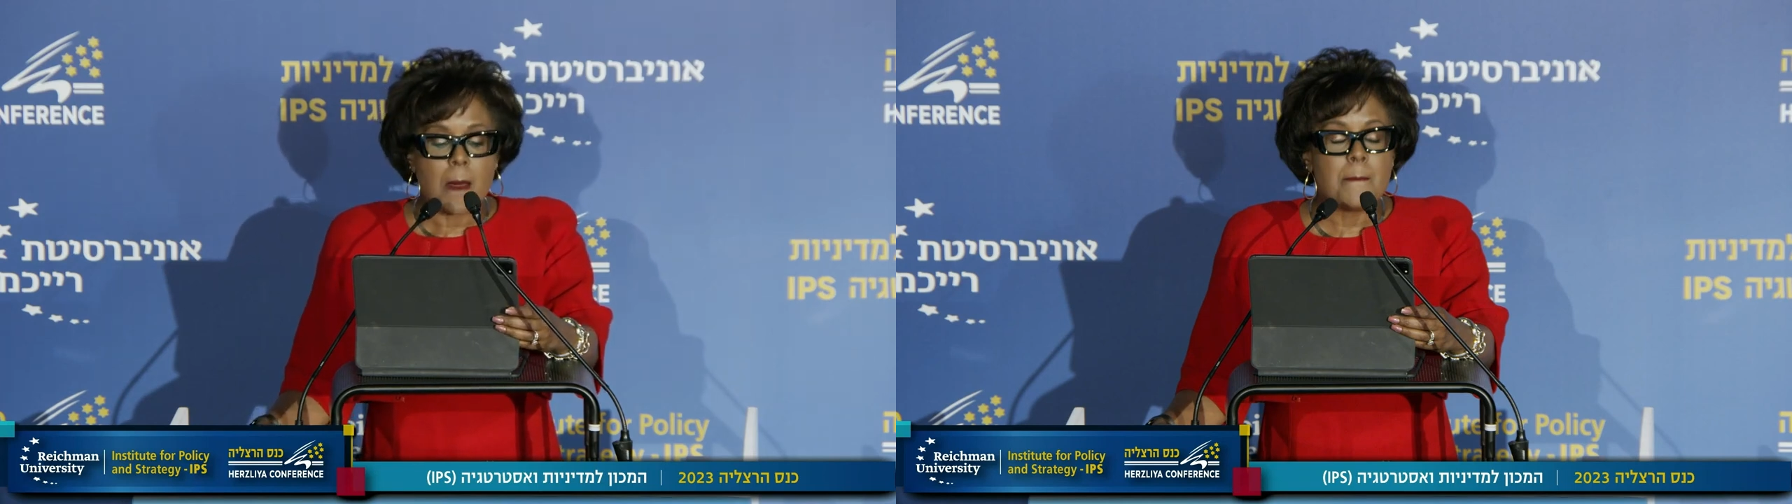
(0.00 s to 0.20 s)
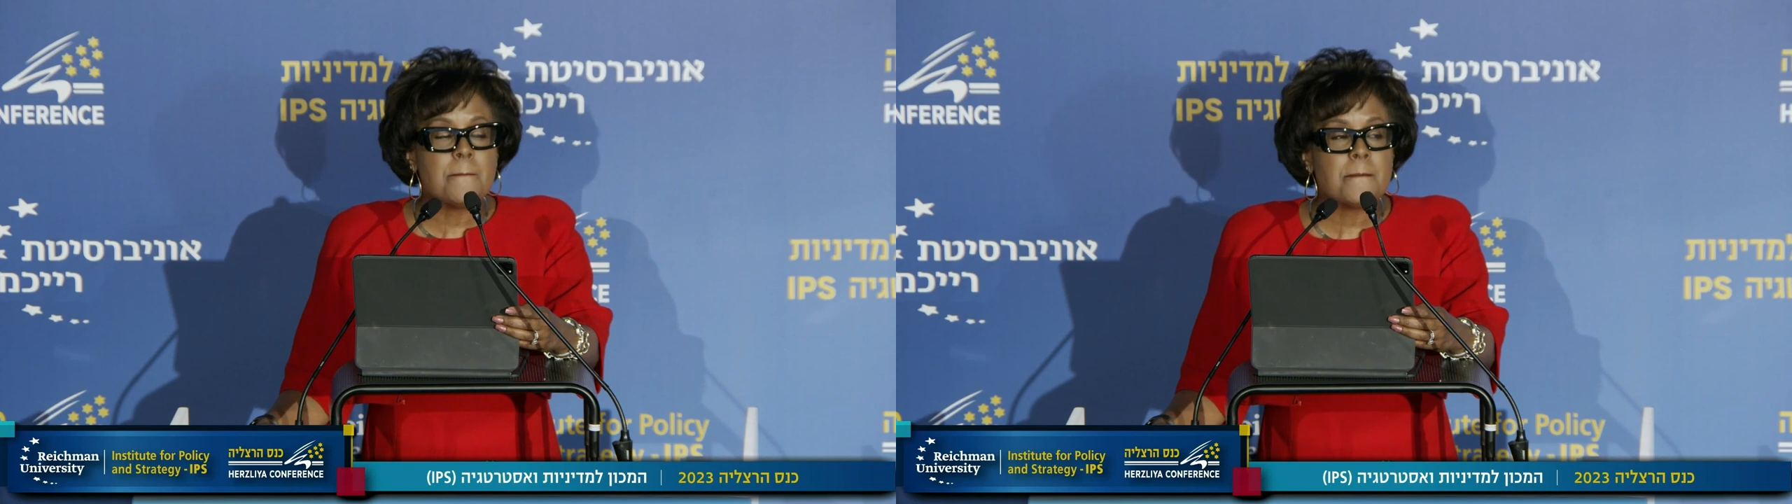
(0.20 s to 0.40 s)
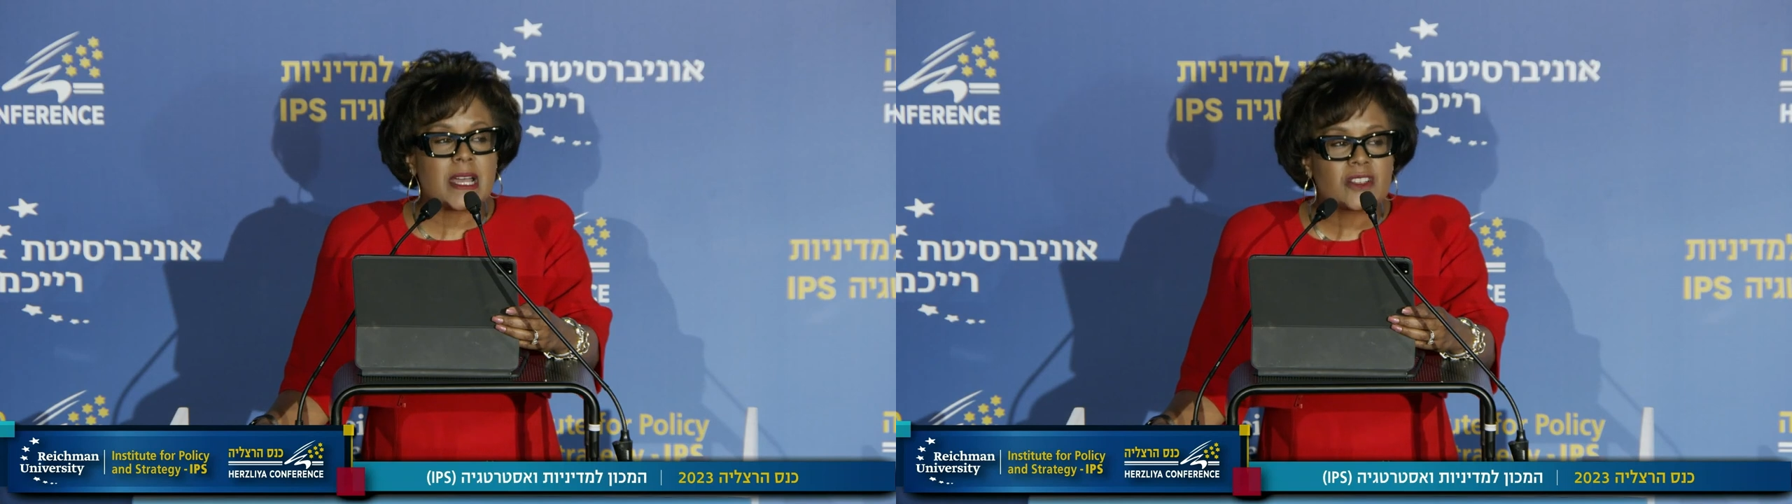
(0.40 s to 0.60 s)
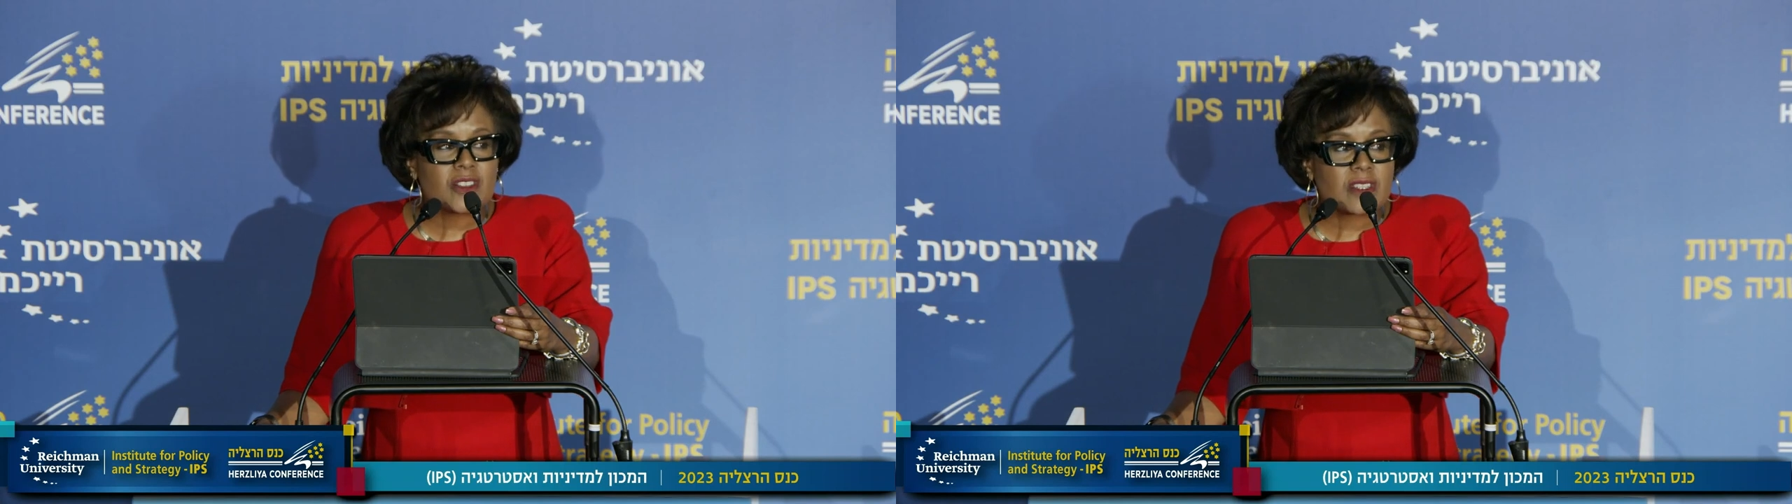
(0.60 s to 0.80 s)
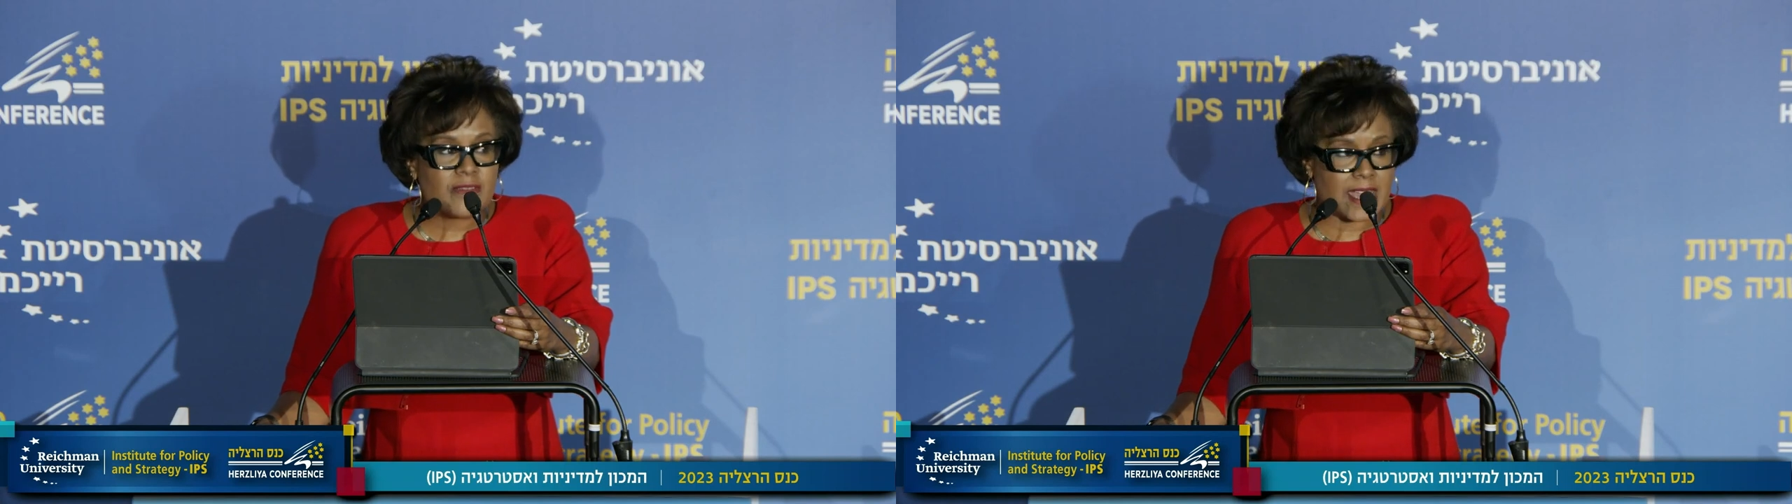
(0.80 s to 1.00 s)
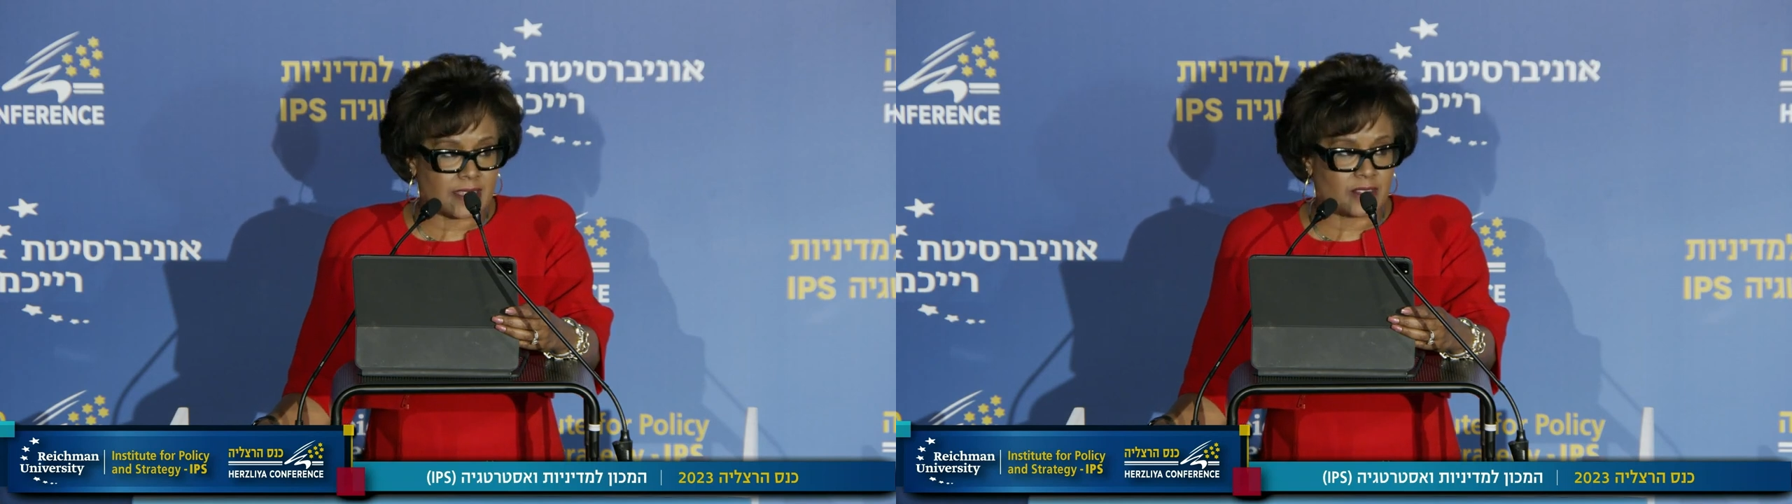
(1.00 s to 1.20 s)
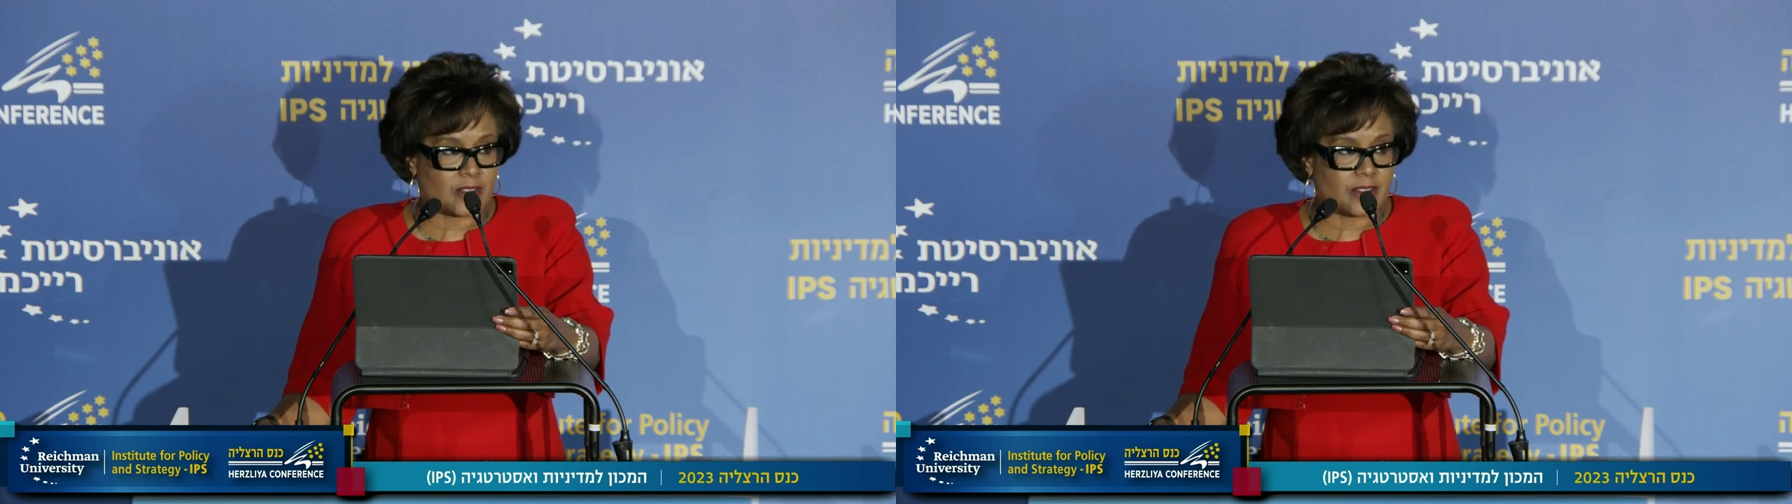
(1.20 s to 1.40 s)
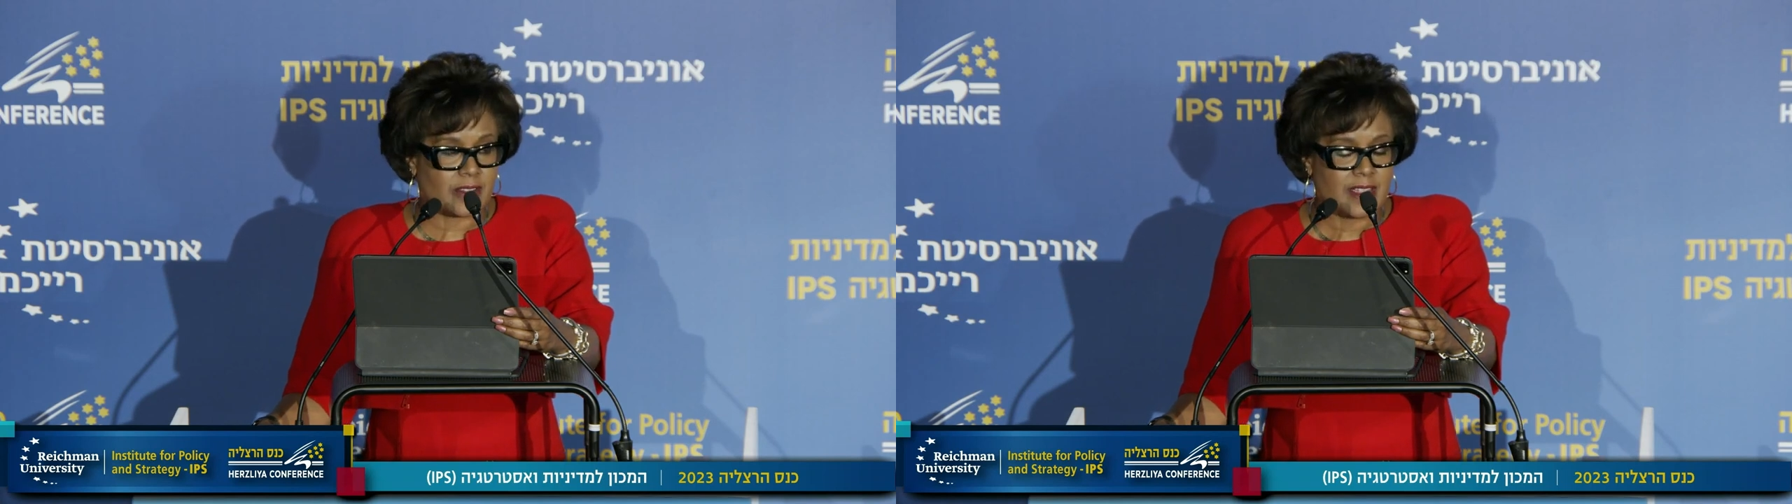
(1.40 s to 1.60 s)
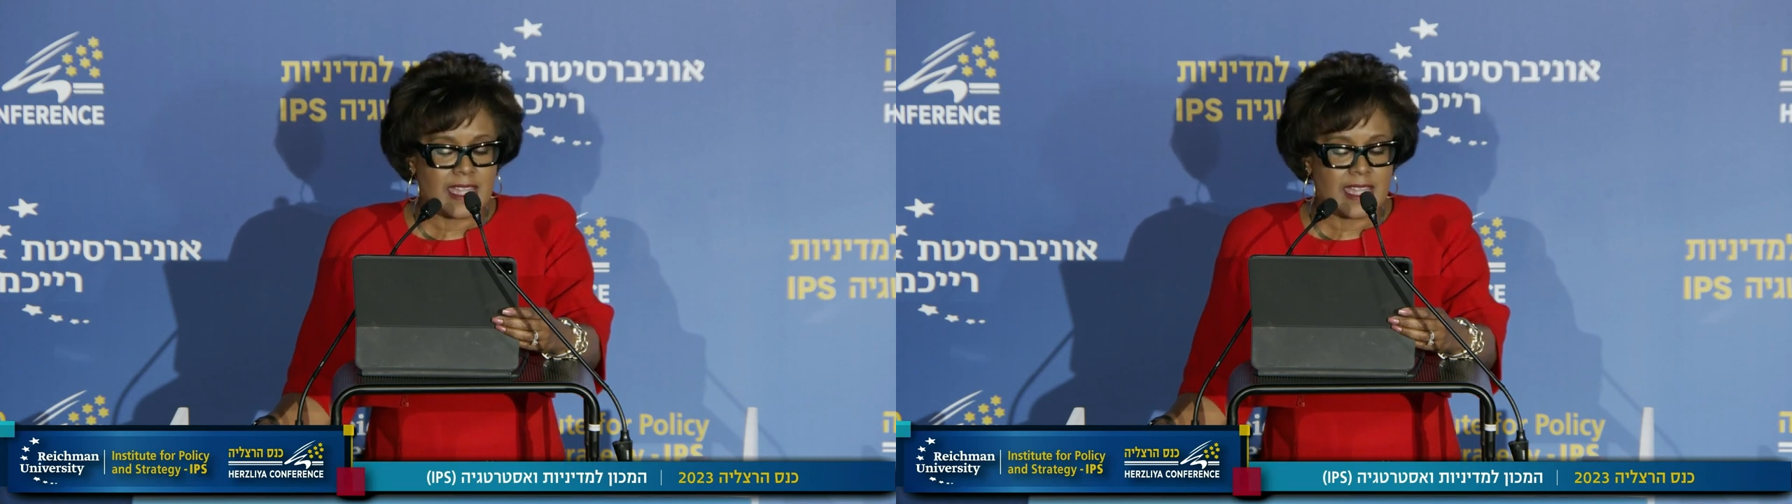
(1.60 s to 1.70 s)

much faster